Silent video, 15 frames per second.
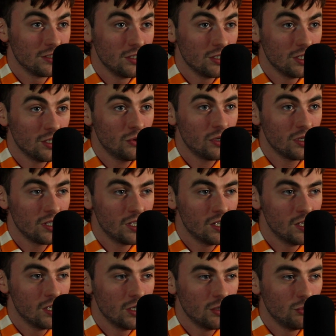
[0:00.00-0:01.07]
You know,
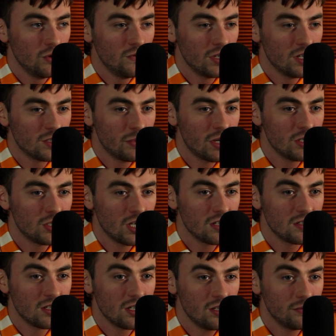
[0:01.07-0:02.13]
moving into
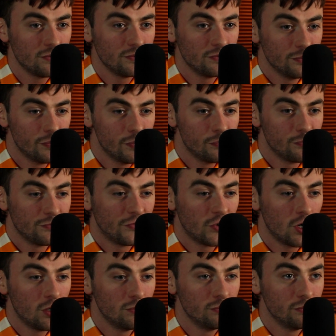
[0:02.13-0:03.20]
Manchester
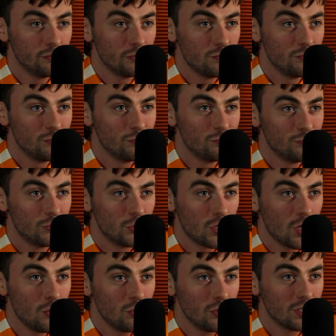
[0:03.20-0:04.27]
from
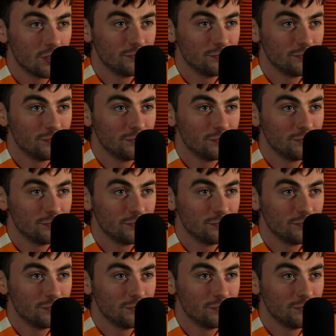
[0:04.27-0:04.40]
Stoke